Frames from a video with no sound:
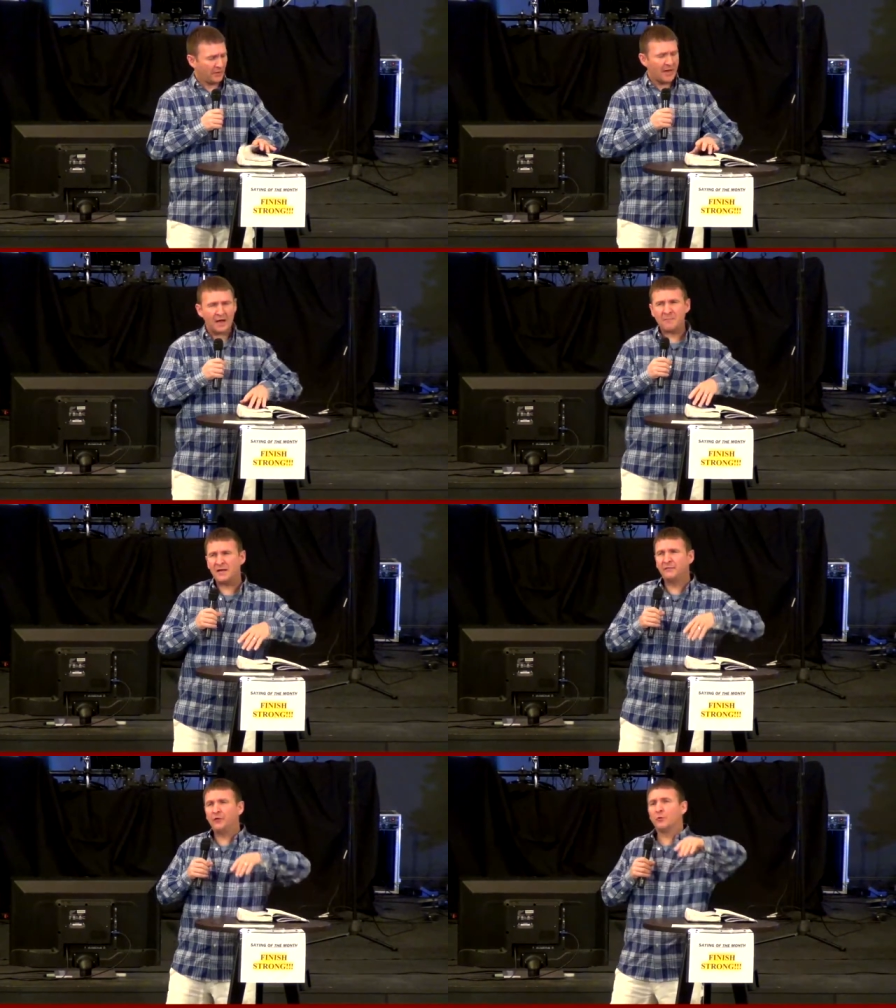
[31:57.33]
How many
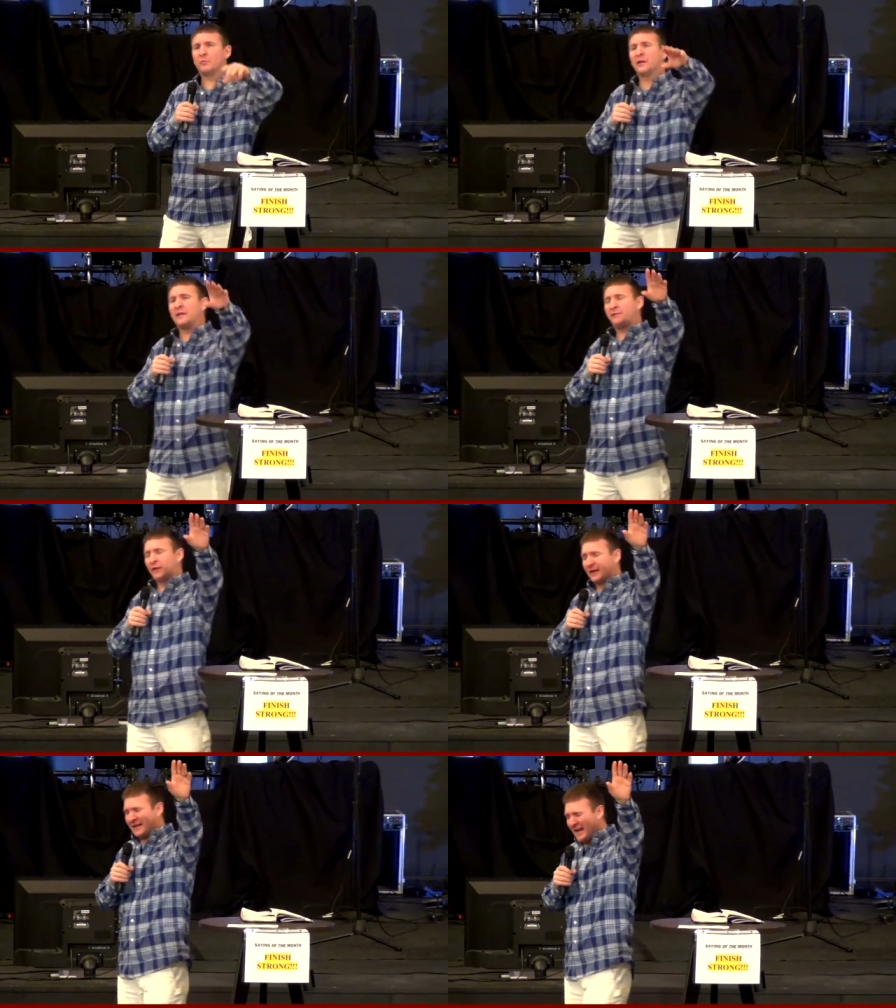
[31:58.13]
of you are
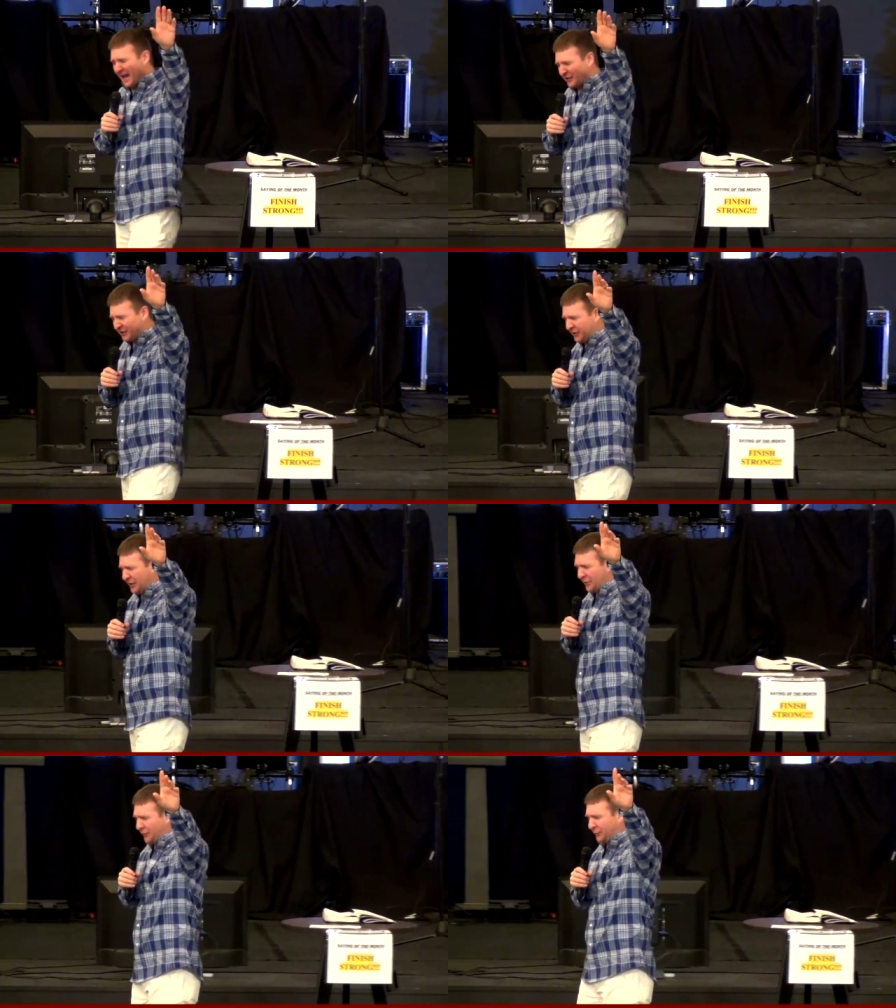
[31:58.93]
believing next
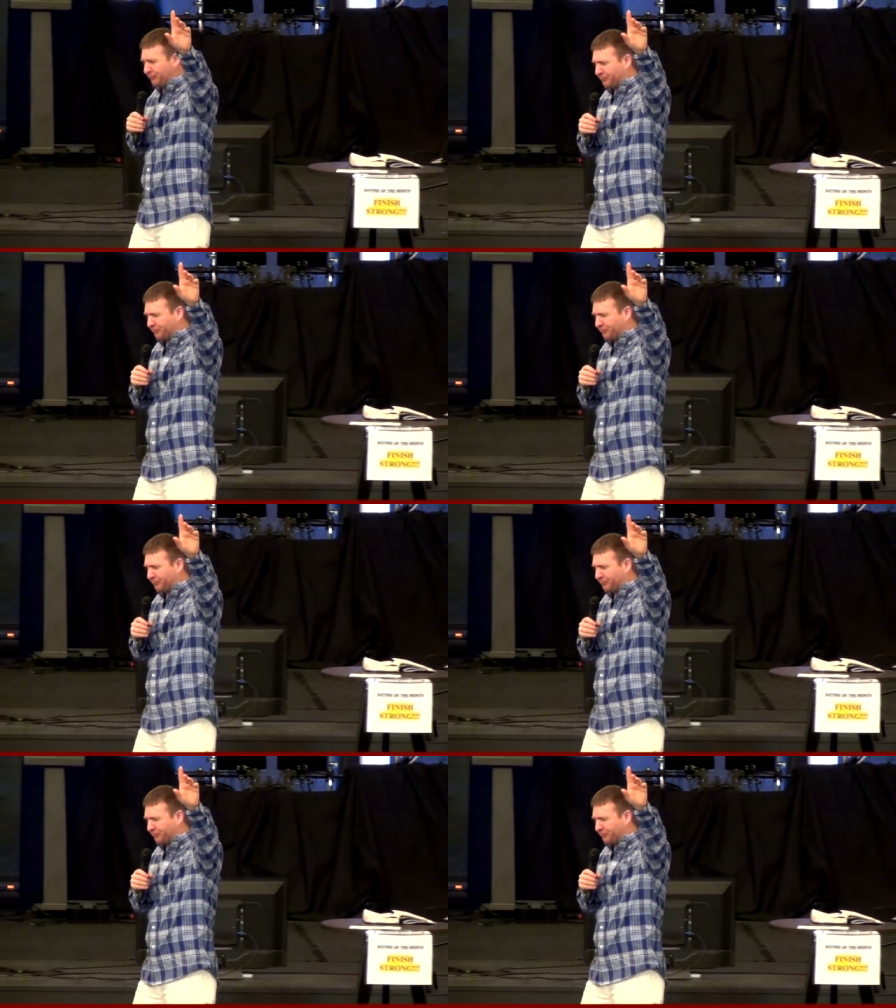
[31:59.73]
year